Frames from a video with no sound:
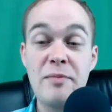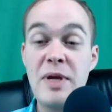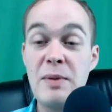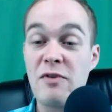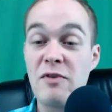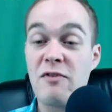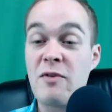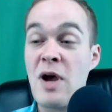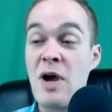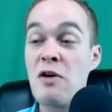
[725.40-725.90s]

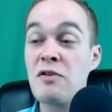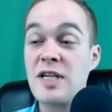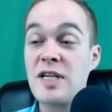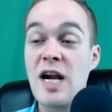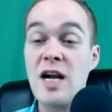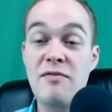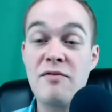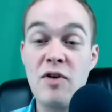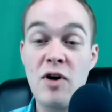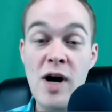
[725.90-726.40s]
people from
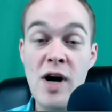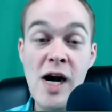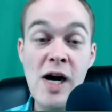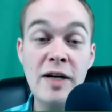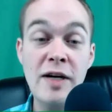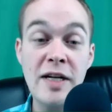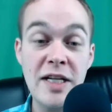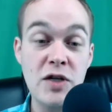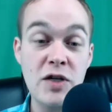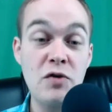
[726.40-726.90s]
outside of our
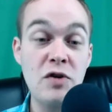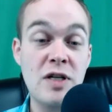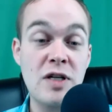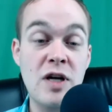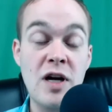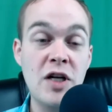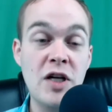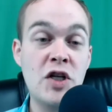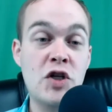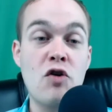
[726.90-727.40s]
area. So it's
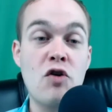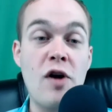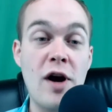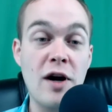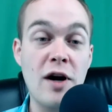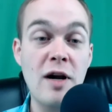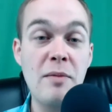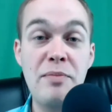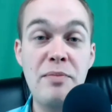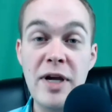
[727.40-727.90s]
drawing
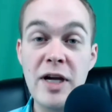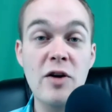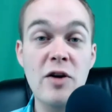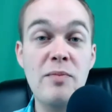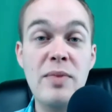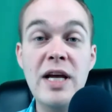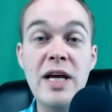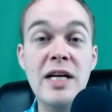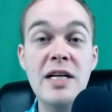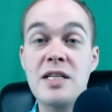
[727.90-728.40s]
on a bigger
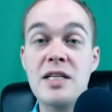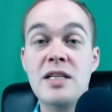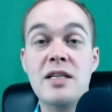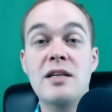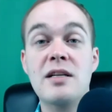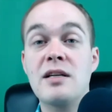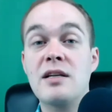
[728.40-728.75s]
base.